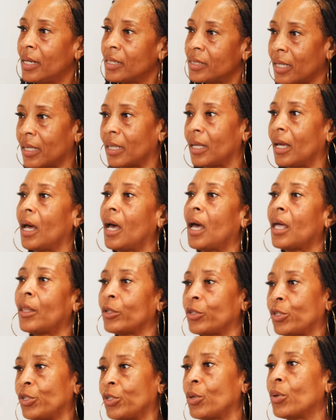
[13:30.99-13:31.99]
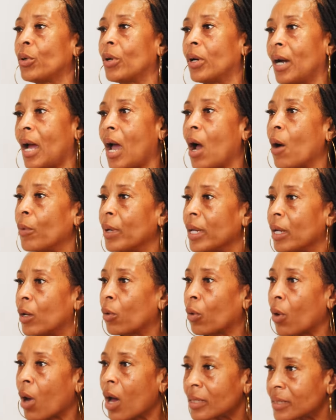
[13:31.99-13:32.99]
to the other shore, how we
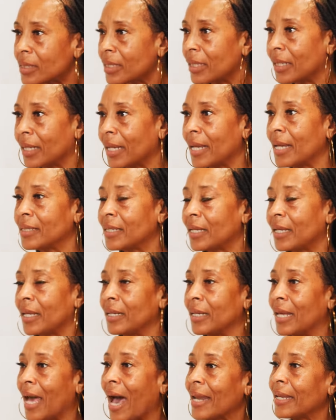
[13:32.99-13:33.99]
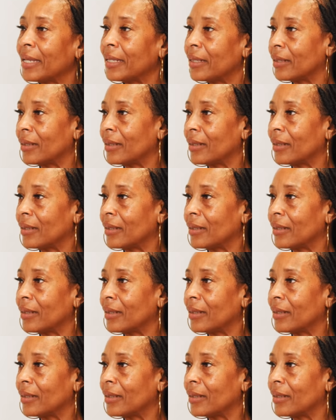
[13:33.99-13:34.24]
crossed the Atlantic and got